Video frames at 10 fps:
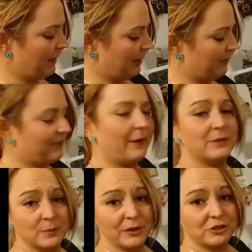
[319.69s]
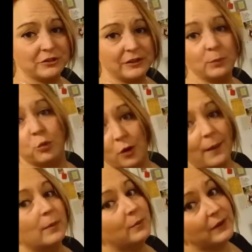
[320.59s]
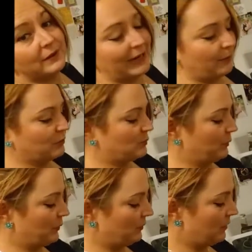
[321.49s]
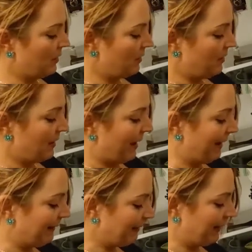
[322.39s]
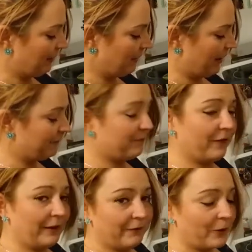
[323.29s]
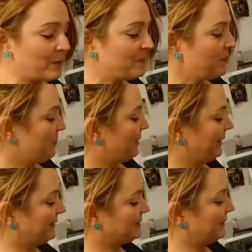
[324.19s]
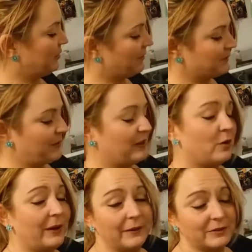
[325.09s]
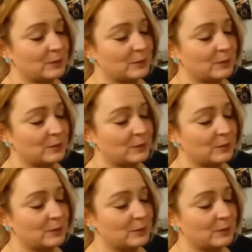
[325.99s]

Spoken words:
And if I was measuring, probably a tablespoon. I like a lot of flavor. My husband calls me the queen of